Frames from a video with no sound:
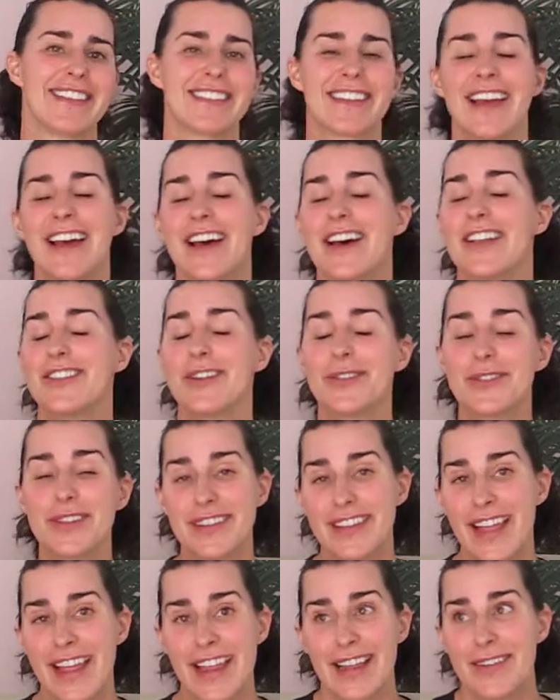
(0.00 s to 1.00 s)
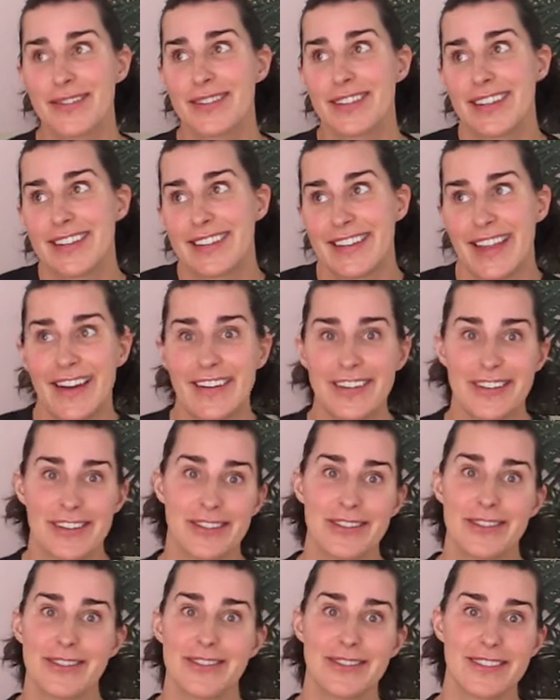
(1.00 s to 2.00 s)
So today I'm going to tell
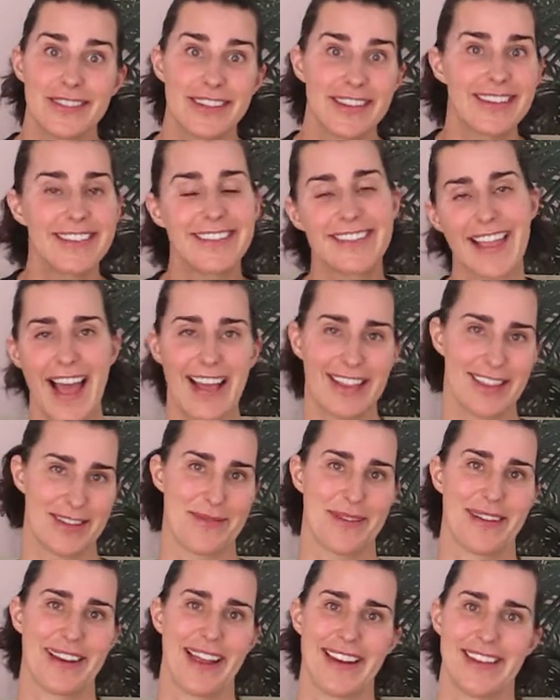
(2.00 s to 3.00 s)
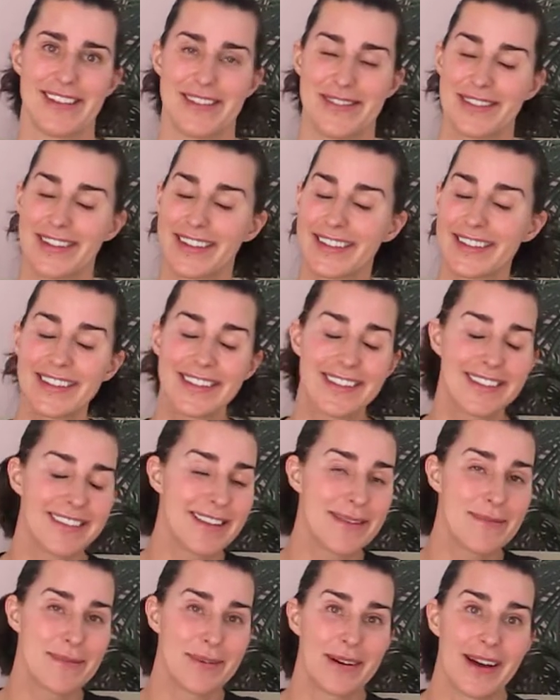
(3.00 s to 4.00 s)
you exactly what I do, because it's
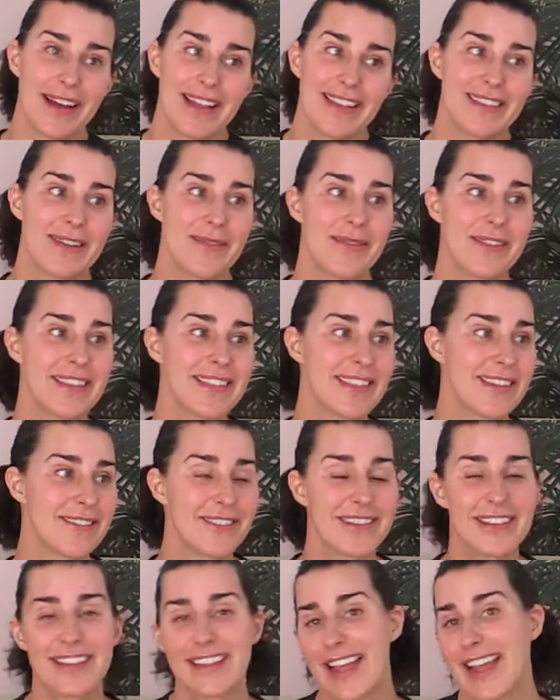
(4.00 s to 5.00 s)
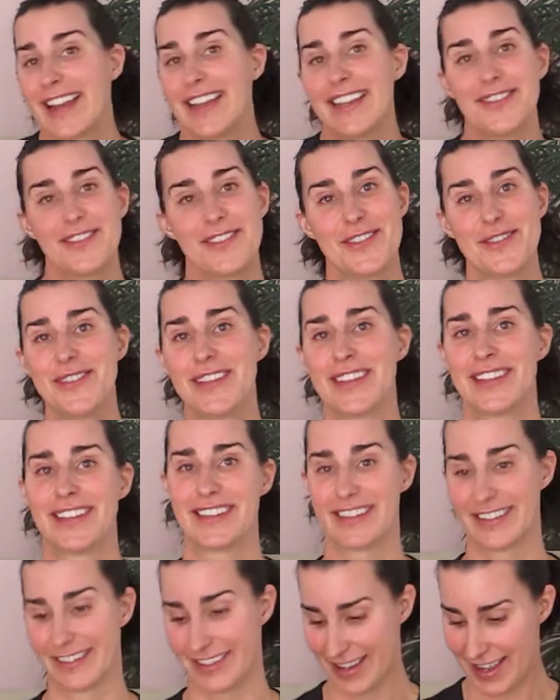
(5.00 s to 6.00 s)
simple and it's something that really any of you can
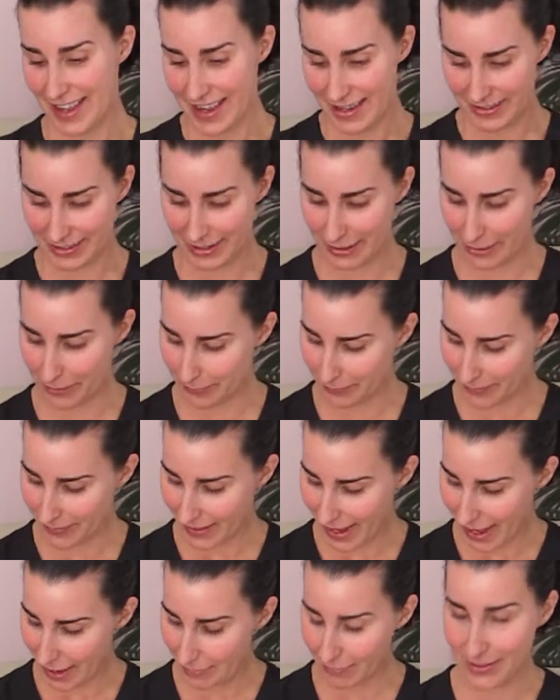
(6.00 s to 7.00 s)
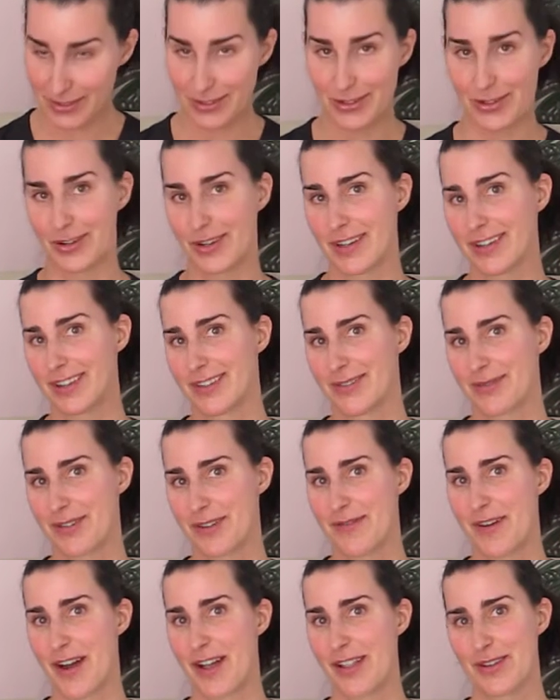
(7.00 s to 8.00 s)
do. So at Restore, we
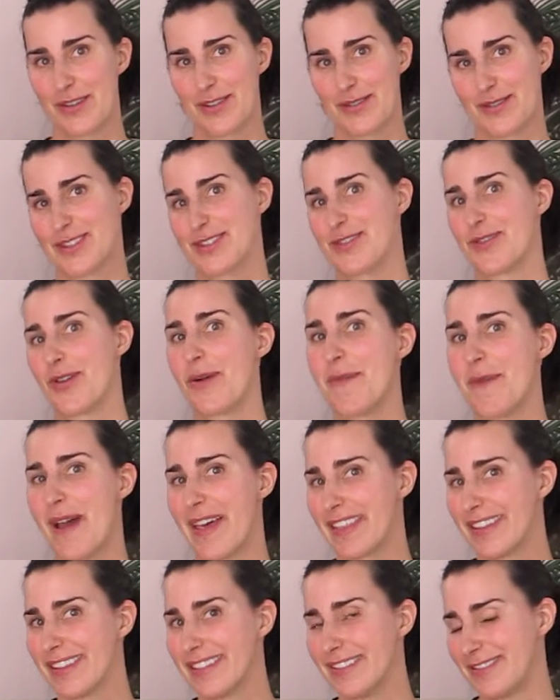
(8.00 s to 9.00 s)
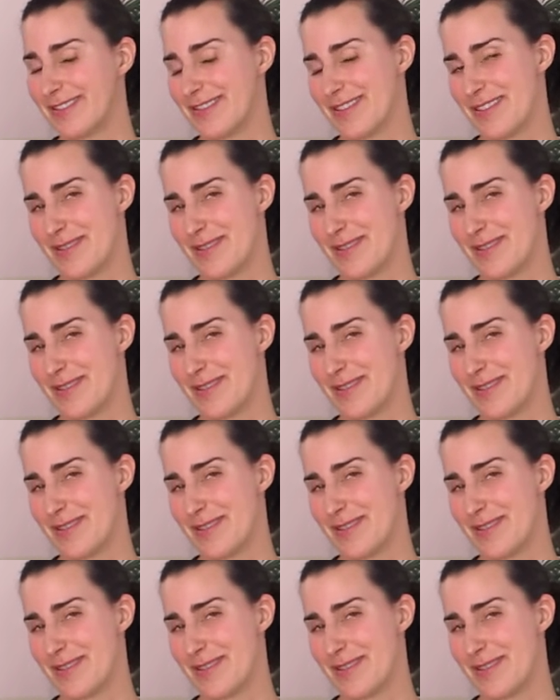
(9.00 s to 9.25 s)
follow the Restore Method.